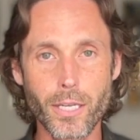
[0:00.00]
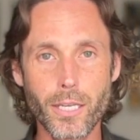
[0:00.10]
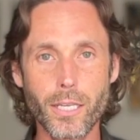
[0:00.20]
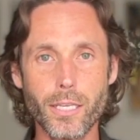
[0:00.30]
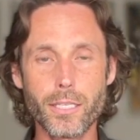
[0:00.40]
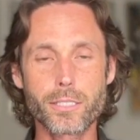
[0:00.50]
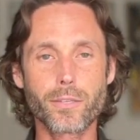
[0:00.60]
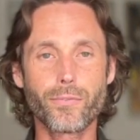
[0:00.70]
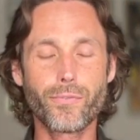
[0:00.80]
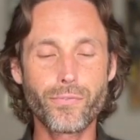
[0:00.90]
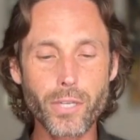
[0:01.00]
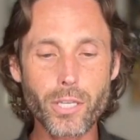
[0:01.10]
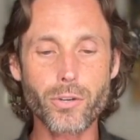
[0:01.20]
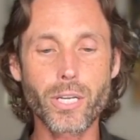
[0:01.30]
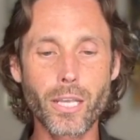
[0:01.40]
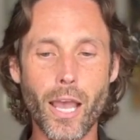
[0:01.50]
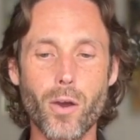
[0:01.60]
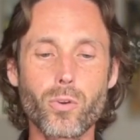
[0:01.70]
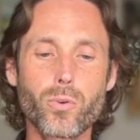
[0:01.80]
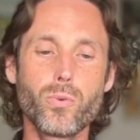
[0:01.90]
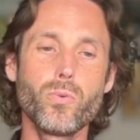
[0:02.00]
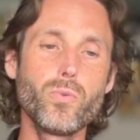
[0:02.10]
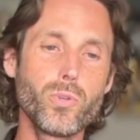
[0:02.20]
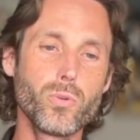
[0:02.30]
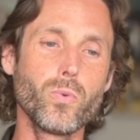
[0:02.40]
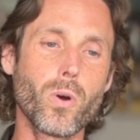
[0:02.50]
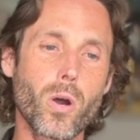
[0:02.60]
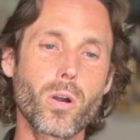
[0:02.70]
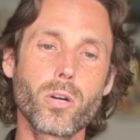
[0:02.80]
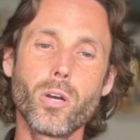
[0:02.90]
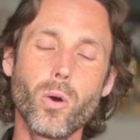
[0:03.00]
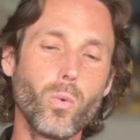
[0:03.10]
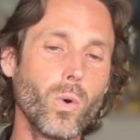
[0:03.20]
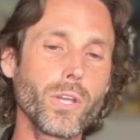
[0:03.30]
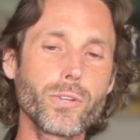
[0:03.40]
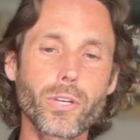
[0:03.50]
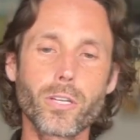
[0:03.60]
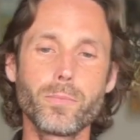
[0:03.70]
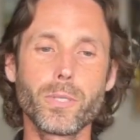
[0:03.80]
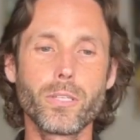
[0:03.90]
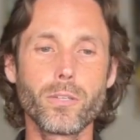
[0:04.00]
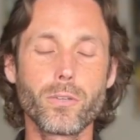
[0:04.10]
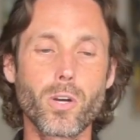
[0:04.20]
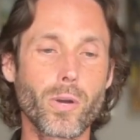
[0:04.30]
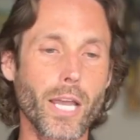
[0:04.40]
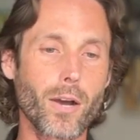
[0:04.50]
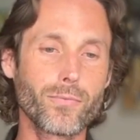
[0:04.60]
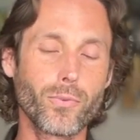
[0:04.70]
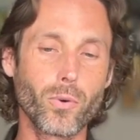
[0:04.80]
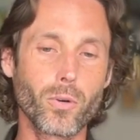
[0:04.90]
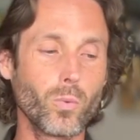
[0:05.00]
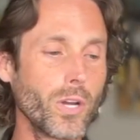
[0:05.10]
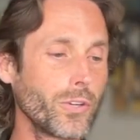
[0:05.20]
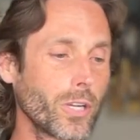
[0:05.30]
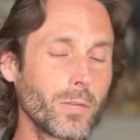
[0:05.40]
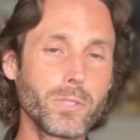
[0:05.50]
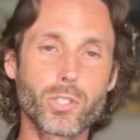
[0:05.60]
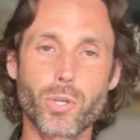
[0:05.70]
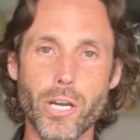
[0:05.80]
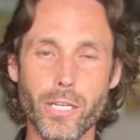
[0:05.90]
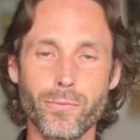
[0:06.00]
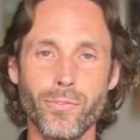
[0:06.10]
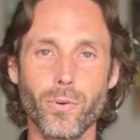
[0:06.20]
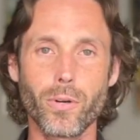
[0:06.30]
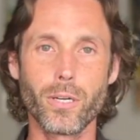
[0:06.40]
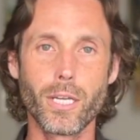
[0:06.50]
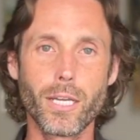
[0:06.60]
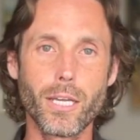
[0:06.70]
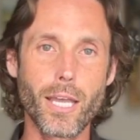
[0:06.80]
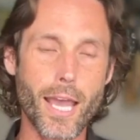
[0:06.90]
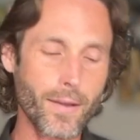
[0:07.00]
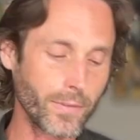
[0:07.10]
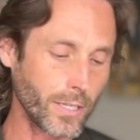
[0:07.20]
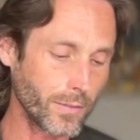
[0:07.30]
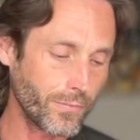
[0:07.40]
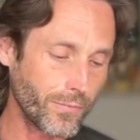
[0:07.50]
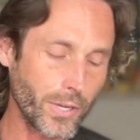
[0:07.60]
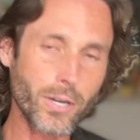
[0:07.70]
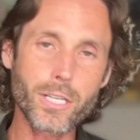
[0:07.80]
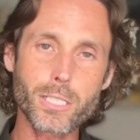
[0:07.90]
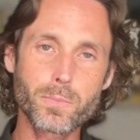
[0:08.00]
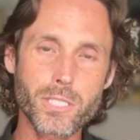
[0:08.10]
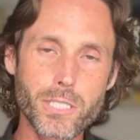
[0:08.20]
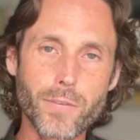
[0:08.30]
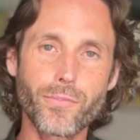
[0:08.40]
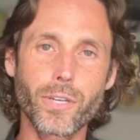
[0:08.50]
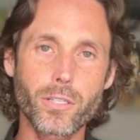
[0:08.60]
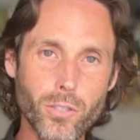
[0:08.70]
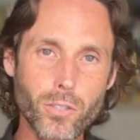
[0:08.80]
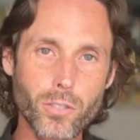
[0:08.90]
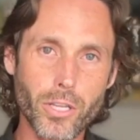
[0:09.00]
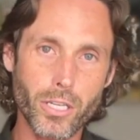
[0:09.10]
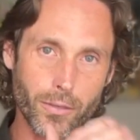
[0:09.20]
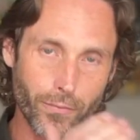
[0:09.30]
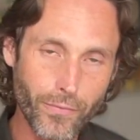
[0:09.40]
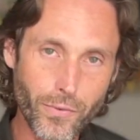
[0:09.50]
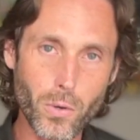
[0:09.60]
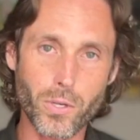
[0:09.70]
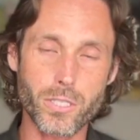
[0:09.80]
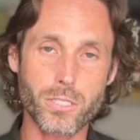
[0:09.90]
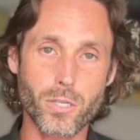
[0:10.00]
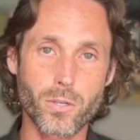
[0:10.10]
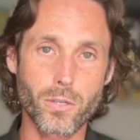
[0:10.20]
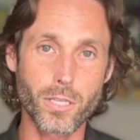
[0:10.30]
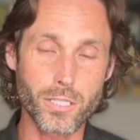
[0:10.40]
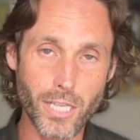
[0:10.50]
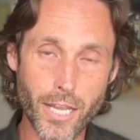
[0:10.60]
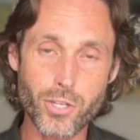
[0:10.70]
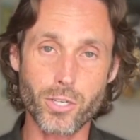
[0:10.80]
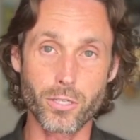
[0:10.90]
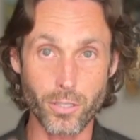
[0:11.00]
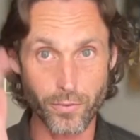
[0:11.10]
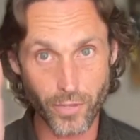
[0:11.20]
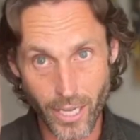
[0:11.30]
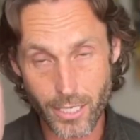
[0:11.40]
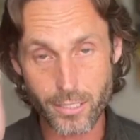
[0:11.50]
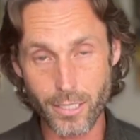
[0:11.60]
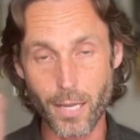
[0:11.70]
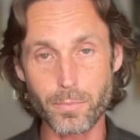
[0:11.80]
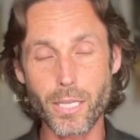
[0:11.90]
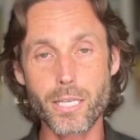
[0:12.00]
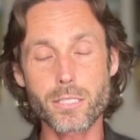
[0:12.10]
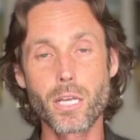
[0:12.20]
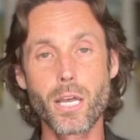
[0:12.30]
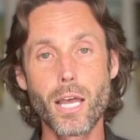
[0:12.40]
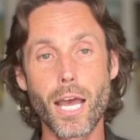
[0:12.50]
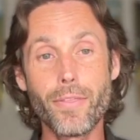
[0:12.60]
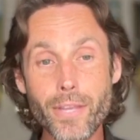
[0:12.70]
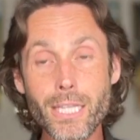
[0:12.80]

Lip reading: is figuring out who you are, what you're going to be going out for, what you're going to be training for, having a very specific, targeted, and focused intention of getting to that place, and then